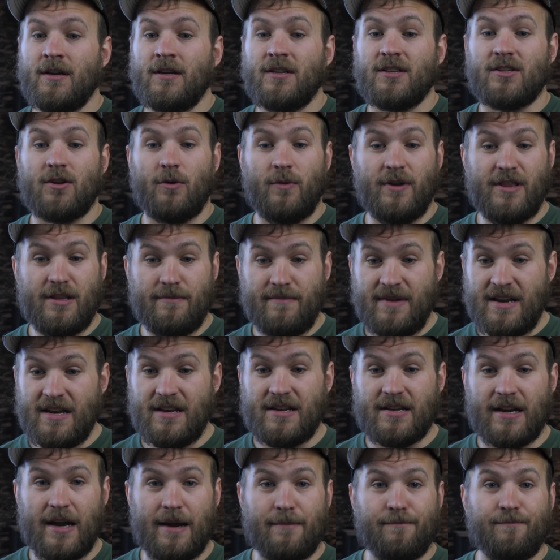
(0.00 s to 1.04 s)
So in the
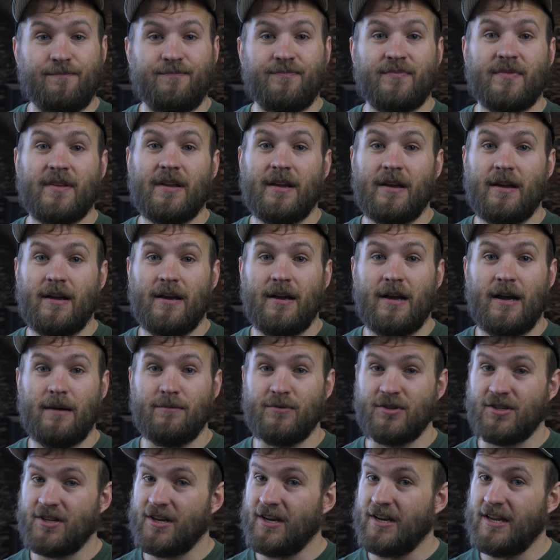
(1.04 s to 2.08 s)
meantime, I'm
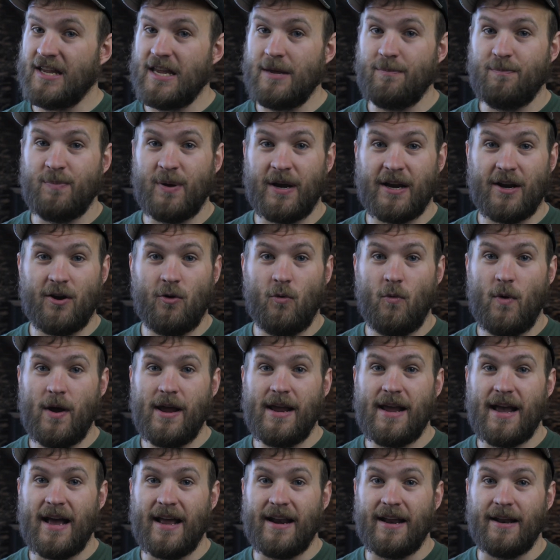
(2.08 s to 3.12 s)
just going to keep picking
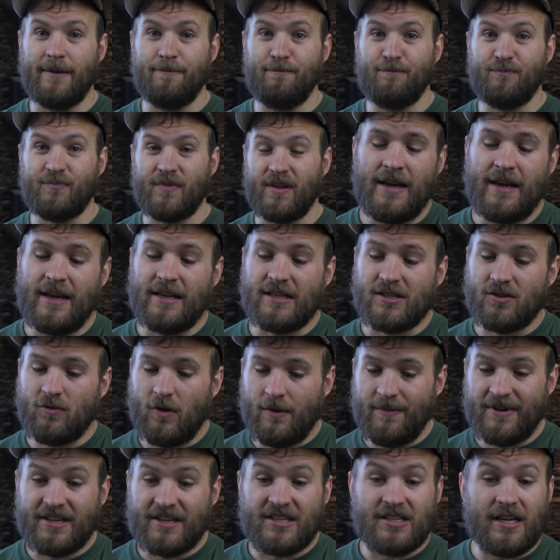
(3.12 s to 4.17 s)
away at it. And so
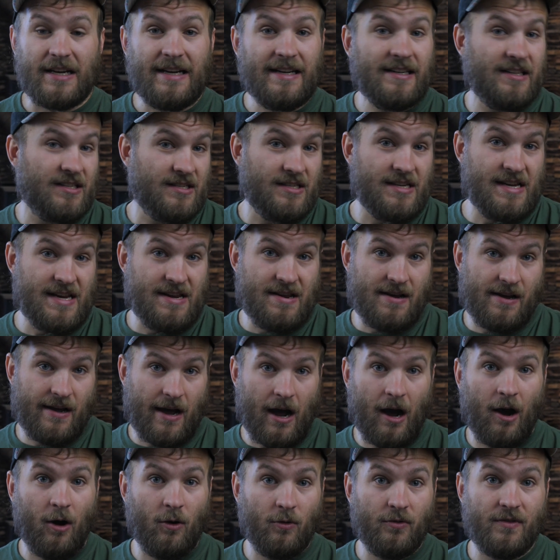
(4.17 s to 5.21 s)
I'm excited to see
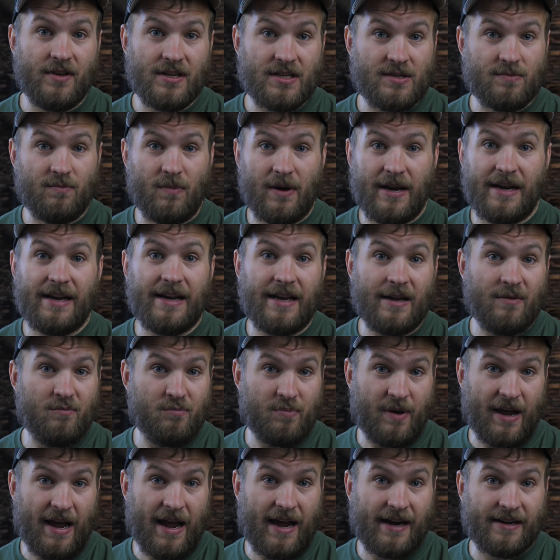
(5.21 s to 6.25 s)
how this might
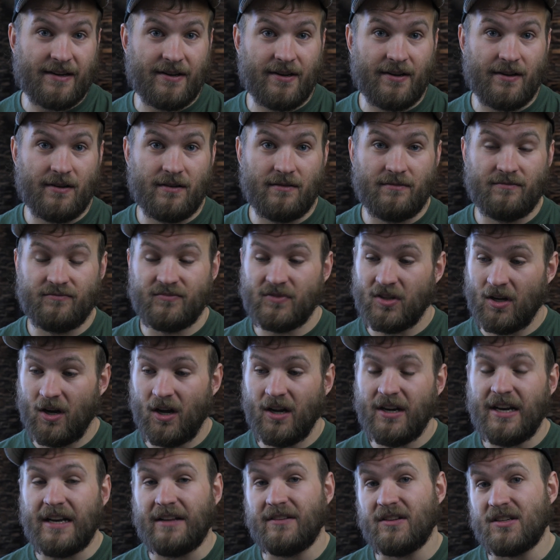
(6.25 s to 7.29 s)
impact the
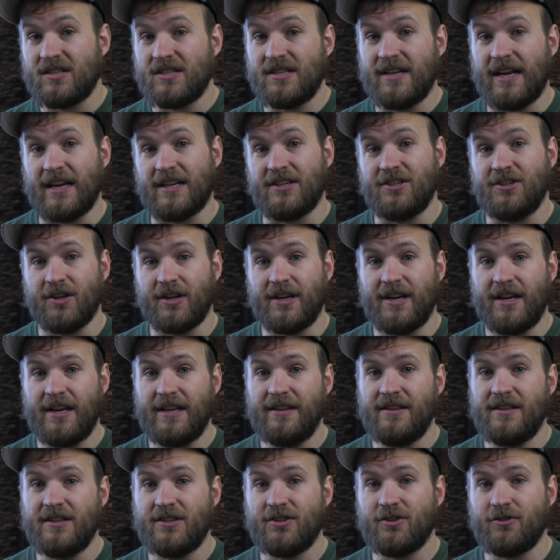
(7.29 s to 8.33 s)
hunting this next year.
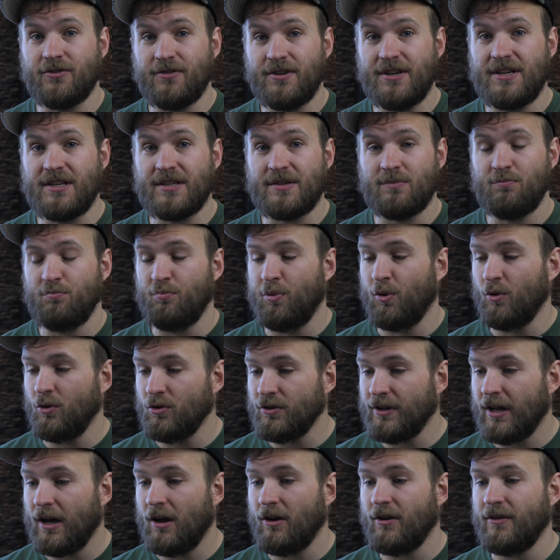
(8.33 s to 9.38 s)
Getting these trees
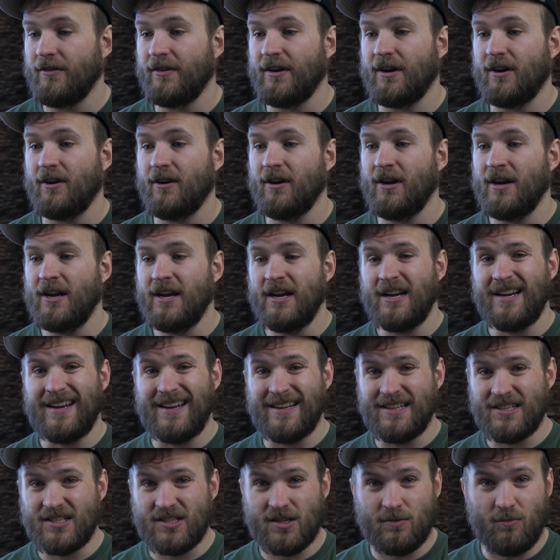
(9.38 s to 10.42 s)
pulled out of there,
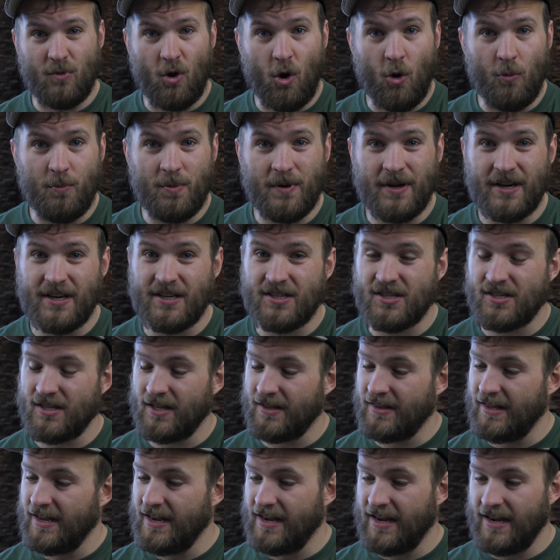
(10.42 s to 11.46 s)
getting some openings so
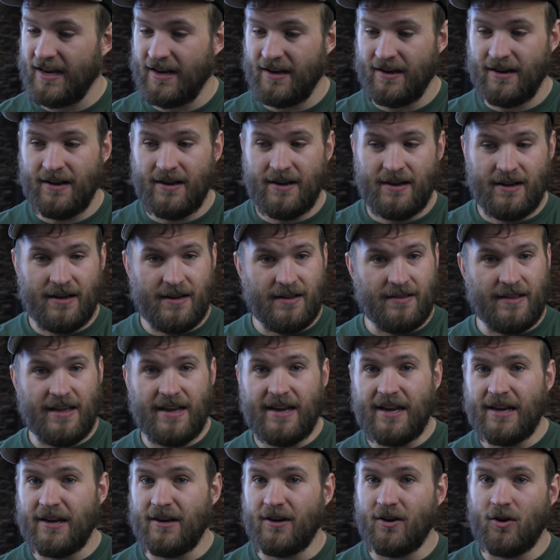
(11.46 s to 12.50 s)
that they
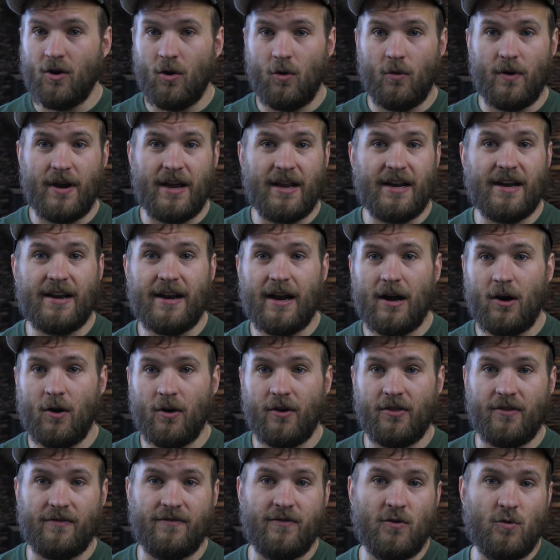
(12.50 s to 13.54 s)
can go in and out
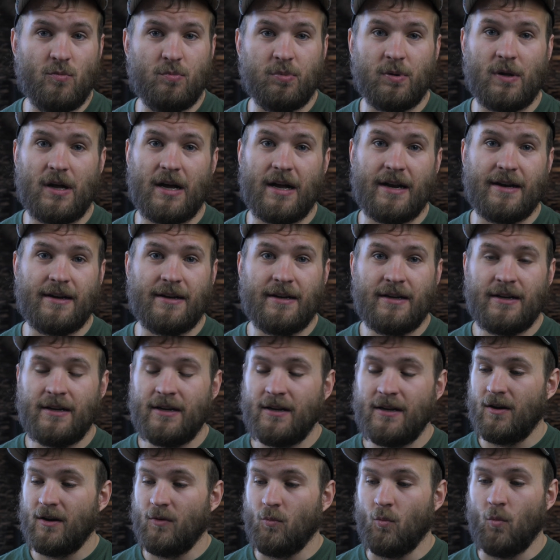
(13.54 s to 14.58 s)
of the food plot
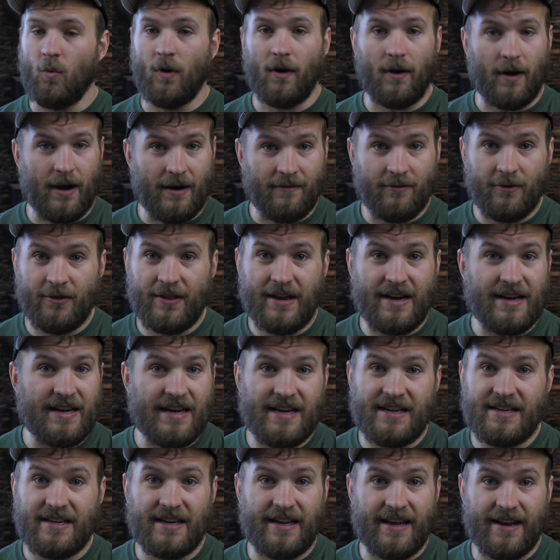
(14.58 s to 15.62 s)
wherever they
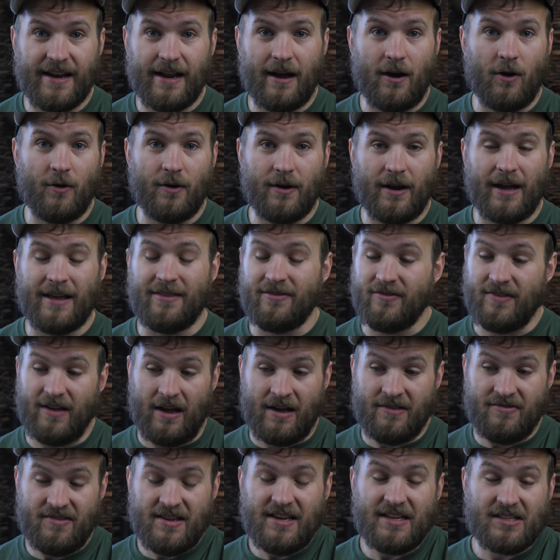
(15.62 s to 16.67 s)
need to get out. I
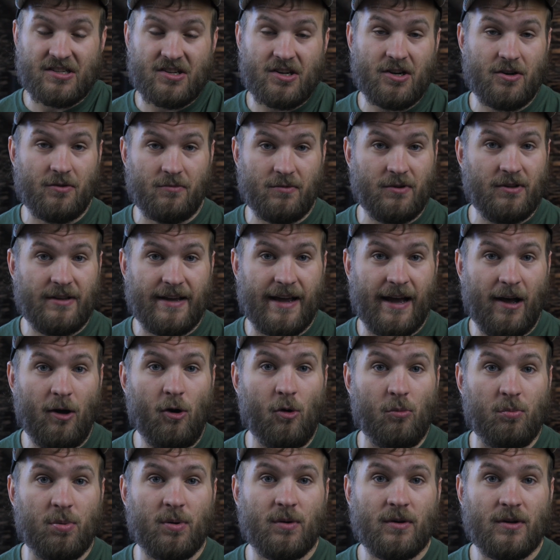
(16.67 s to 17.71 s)
think it's going to really
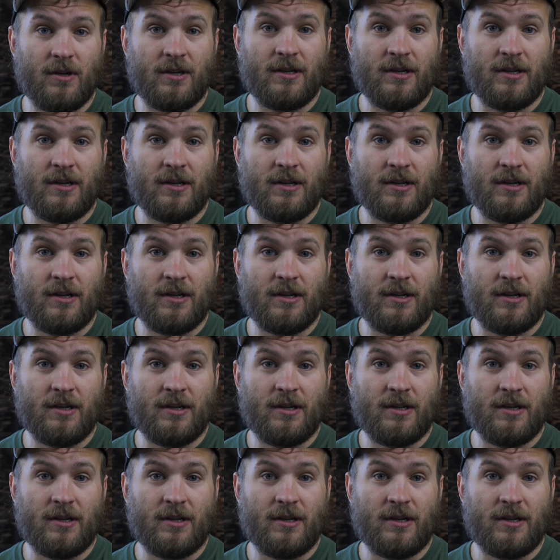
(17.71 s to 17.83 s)
help.